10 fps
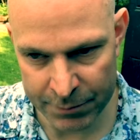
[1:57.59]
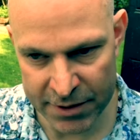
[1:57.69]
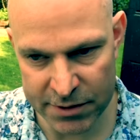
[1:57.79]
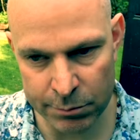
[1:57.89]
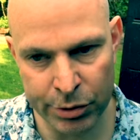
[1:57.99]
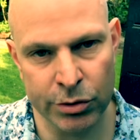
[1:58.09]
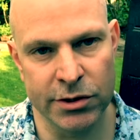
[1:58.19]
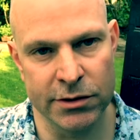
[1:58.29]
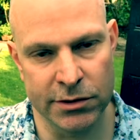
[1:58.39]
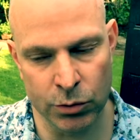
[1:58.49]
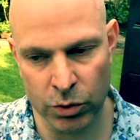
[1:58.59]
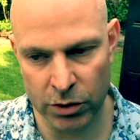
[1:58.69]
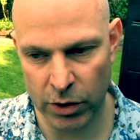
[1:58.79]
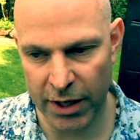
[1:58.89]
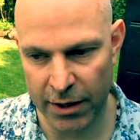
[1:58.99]
It's important
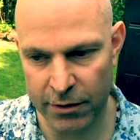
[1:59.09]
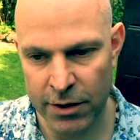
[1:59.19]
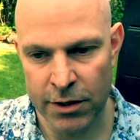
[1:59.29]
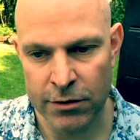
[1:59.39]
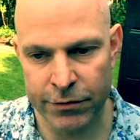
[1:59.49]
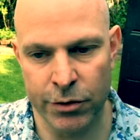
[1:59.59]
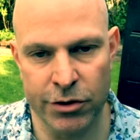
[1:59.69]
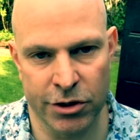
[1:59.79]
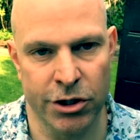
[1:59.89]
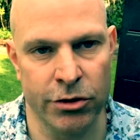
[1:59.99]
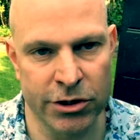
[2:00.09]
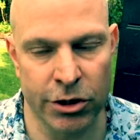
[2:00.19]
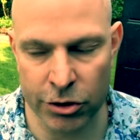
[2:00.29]
to focus the content